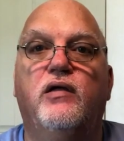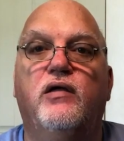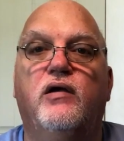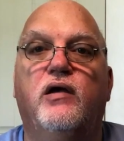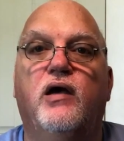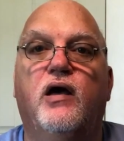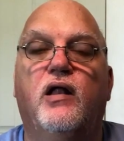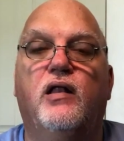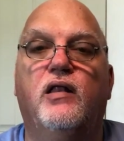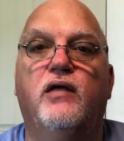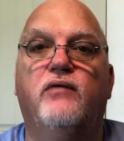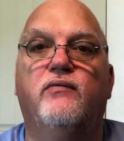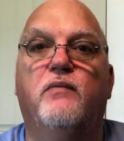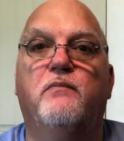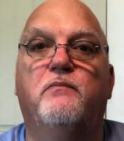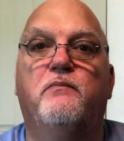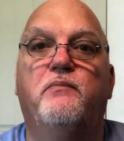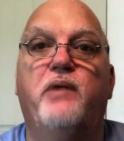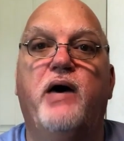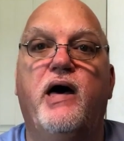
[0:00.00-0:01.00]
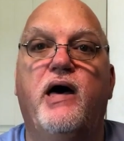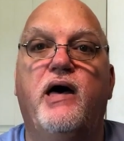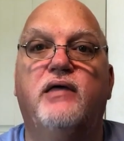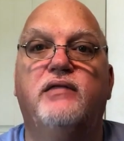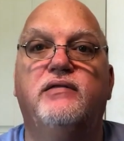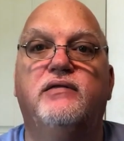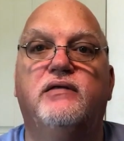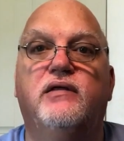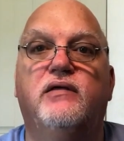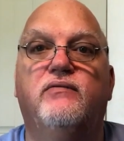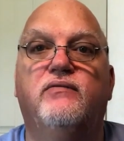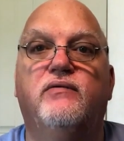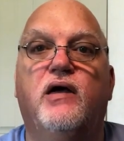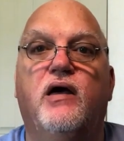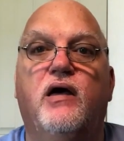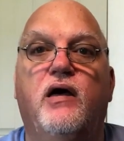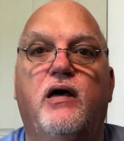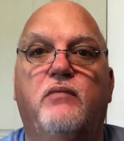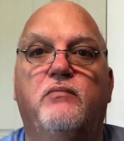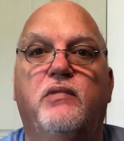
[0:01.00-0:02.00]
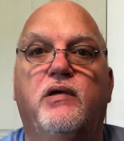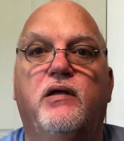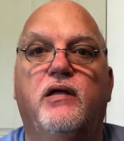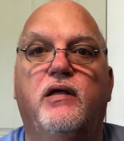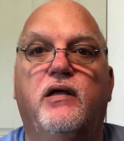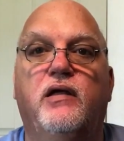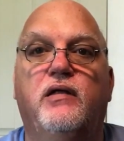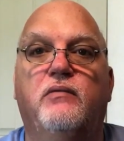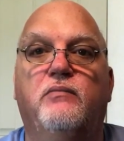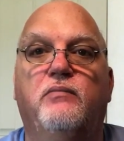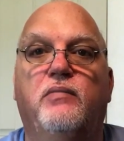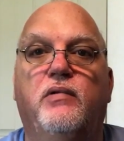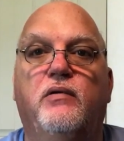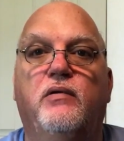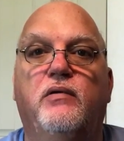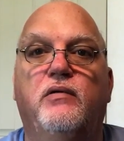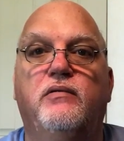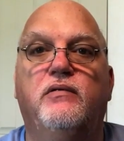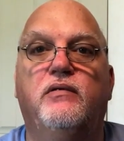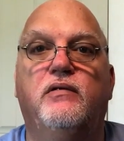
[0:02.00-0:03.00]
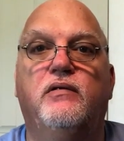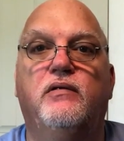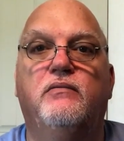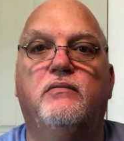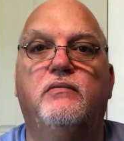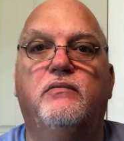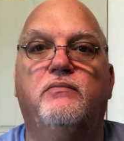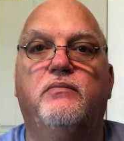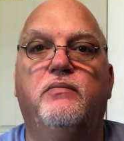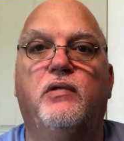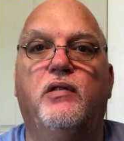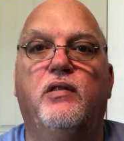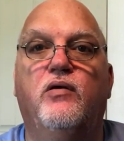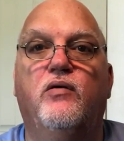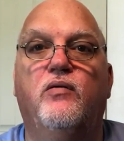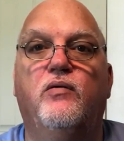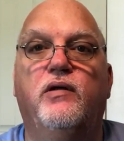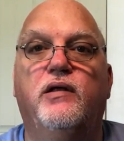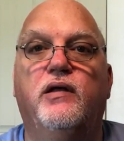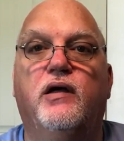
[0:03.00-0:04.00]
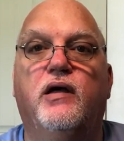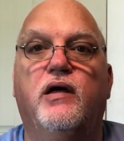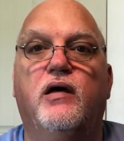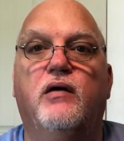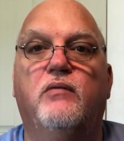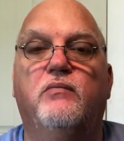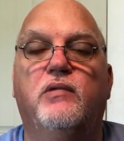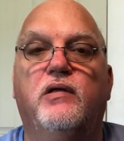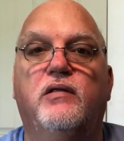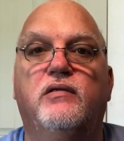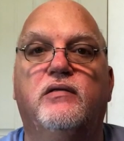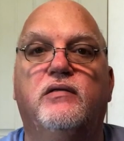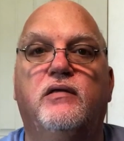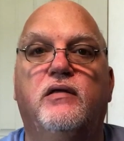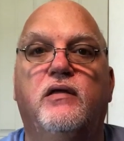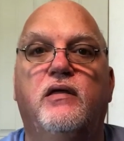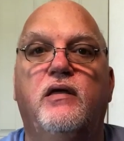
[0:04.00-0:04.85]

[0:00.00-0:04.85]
you gotta leave a positive comment in the below in the comments,